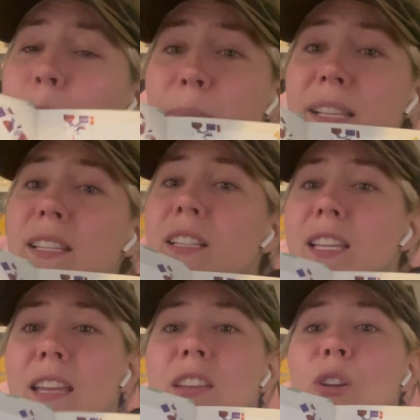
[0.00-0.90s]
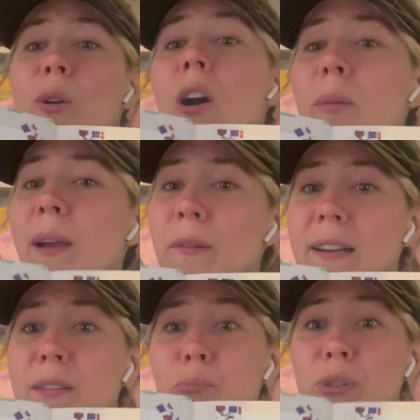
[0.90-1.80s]
basically, you know, all my
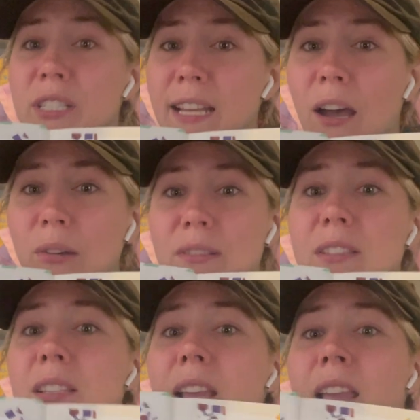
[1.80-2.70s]
random printouts,